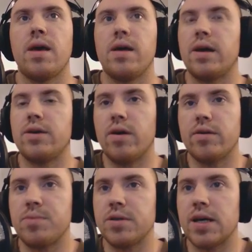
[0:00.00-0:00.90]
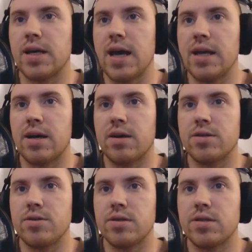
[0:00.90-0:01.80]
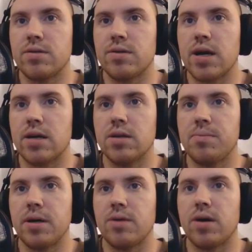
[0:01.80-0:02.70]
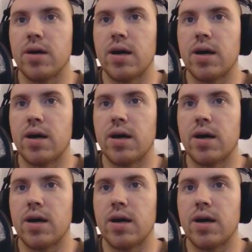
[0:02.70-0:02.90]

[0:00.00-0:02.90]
I don't have to bring that gain down because you can see we're not clipping quite yet.